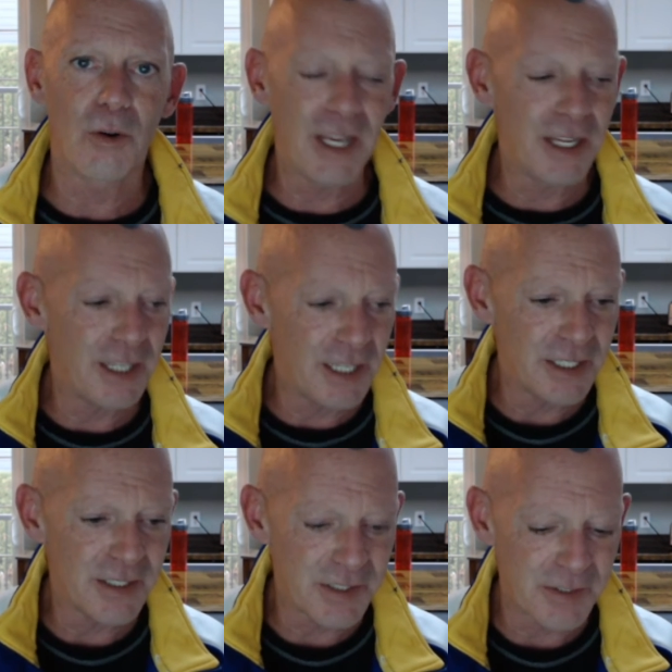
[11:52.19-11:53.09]
It
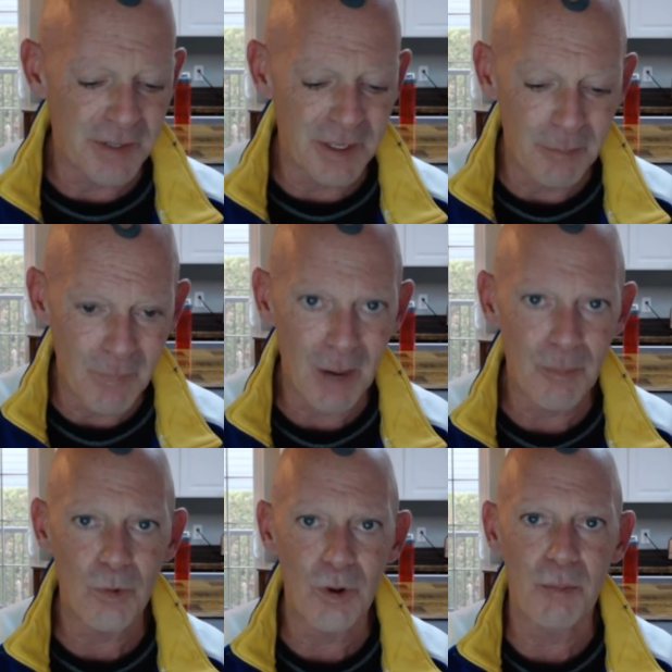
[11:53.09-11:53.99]
is the
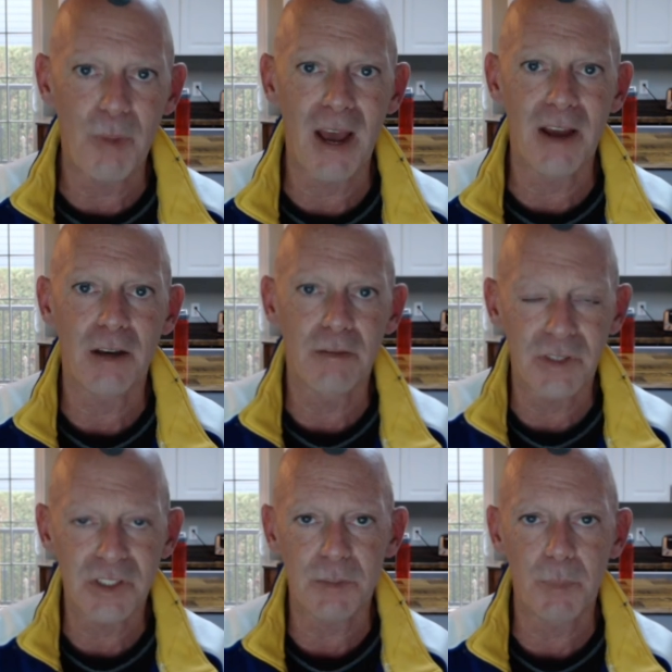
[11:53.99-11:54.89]
memory bank of
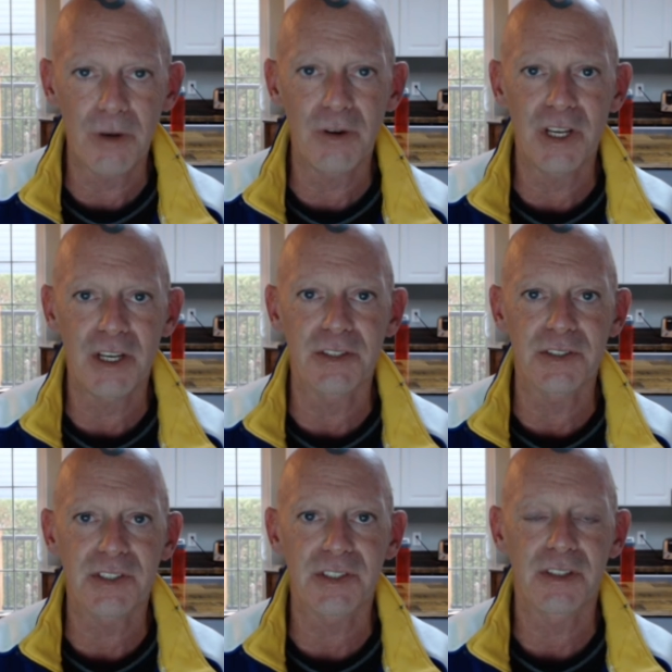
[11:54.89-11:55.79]

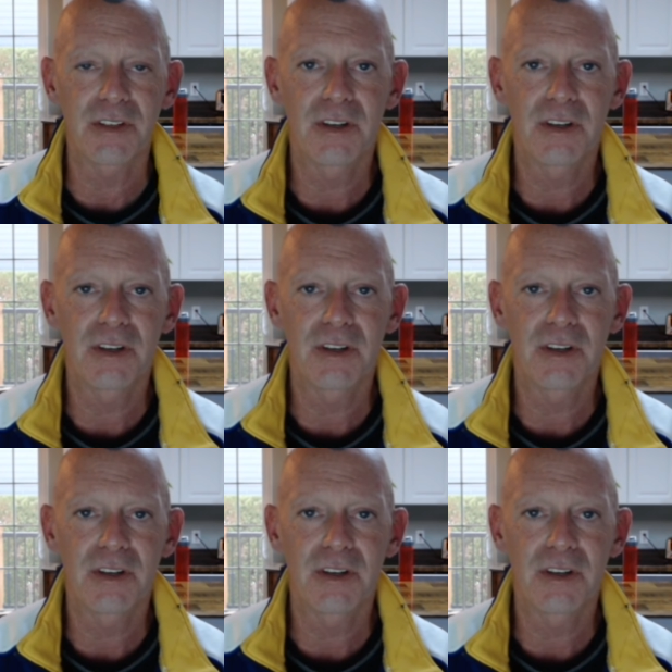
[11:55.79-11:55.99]
experience